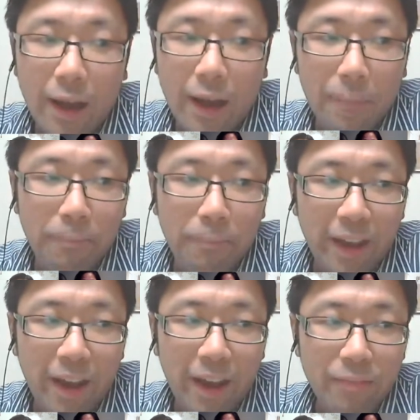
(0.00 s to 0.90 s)

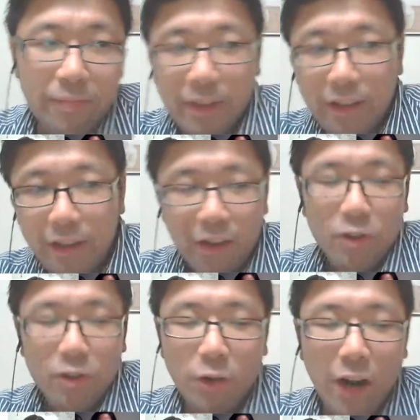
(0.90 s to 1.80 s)
And
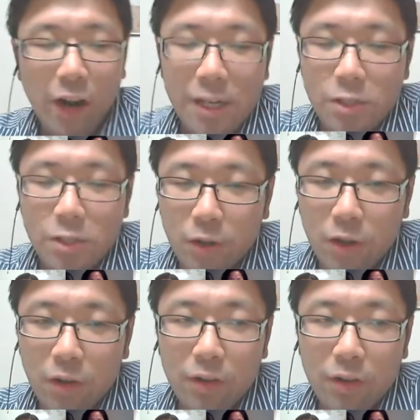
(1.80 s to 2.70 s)
during high
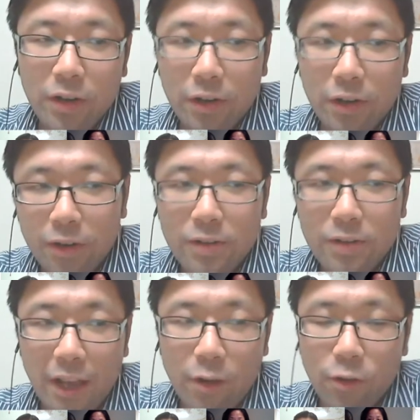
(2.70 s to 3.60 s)
school
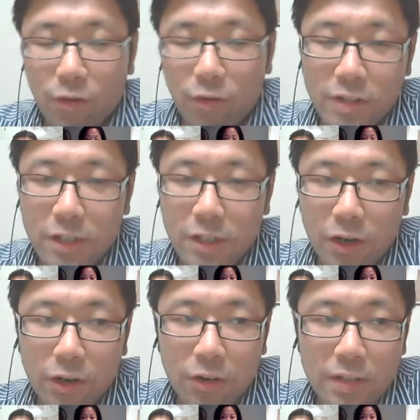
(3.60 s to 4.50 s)
years and university
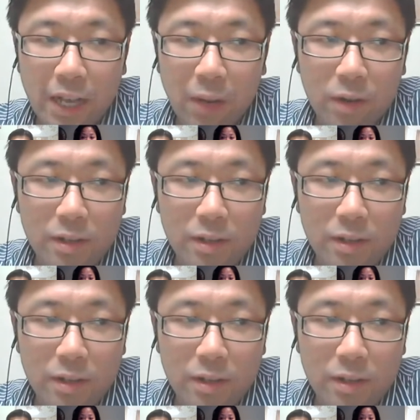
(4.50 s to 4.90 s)
years,